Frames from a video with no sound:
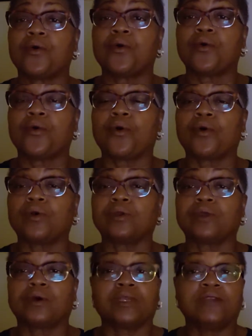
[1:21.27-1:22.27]
Or,
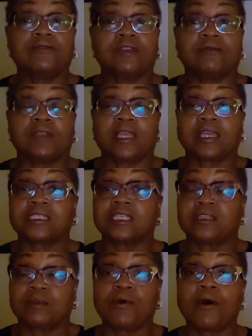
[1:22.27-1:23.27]
even if, like I
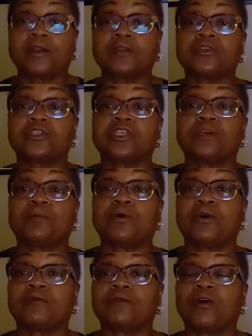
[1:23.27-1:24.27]
said, in a partnership
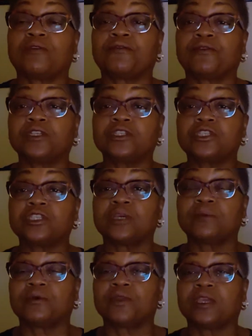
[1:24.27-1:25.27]
or
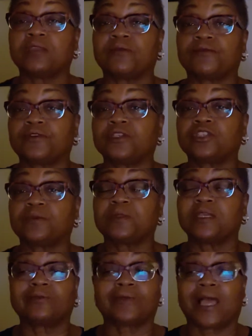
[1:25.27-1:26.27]
friendship, or they're in a friendship and
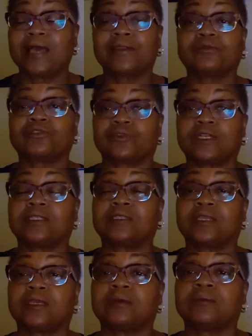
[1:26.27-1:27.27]
they say, I don't trust
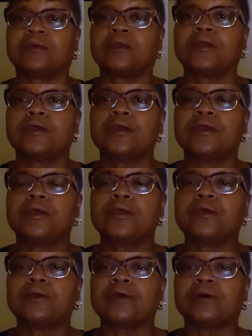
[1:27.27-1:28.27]
them.
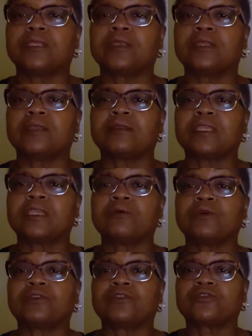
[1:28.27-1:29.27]
And the thing
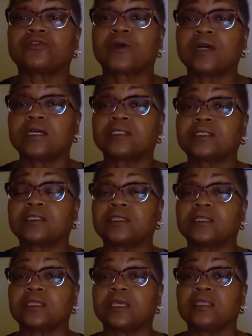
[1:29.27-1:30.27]
with trust,
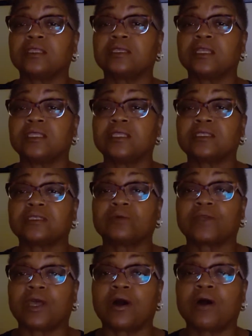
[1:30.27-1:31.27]
and this is
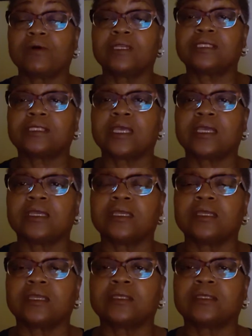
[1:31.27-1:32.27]
what I always say,
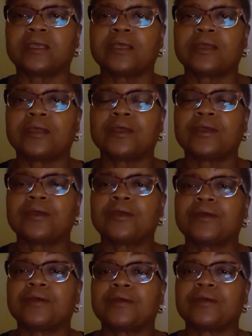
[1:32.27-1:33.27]
is
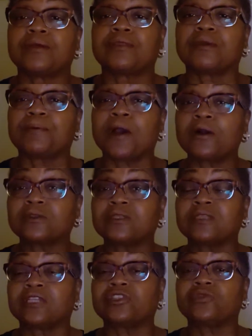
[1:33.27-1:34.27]
the
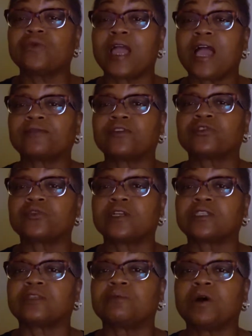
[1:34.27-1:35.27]
person that you have to
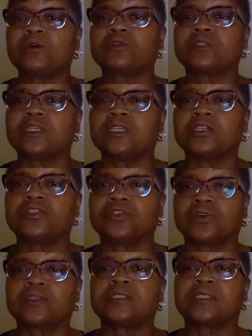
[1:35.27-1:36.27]
trust the most is
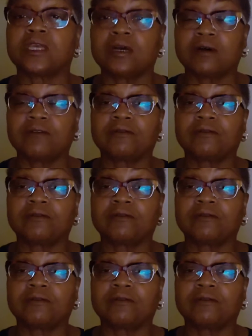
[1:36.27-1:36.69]
yourself.